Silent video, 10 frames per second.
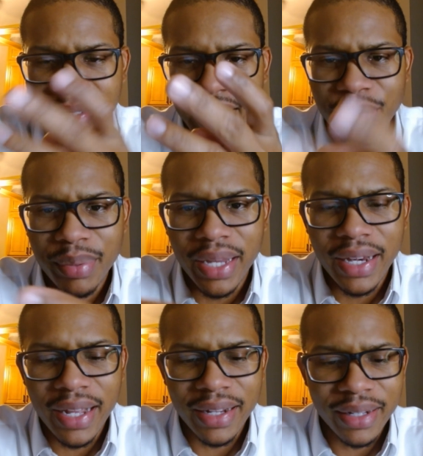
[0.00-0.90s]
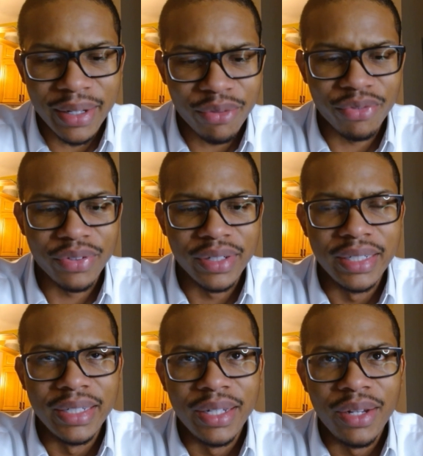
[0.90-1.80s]
SBA.gov,
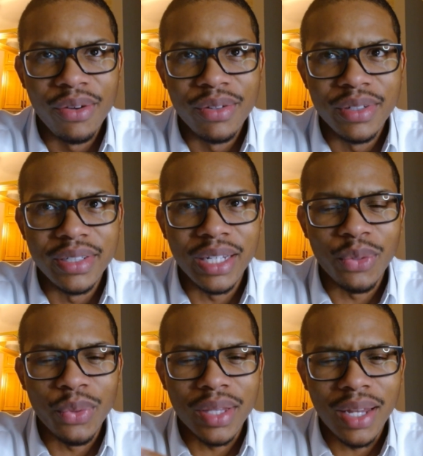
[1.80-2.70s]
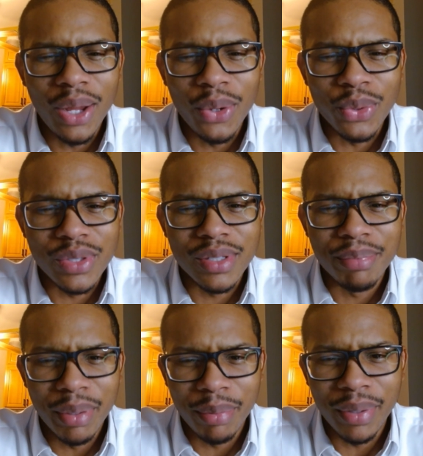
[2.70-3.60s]
dealing with loans,
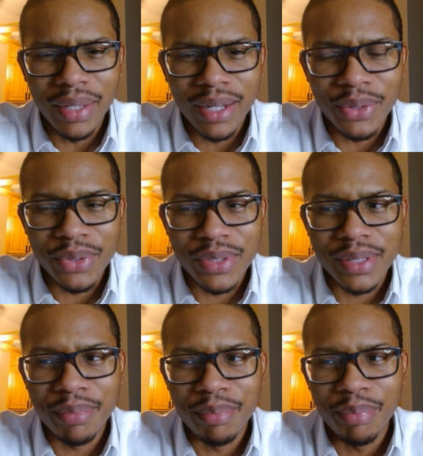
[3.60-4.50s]
PPP loans,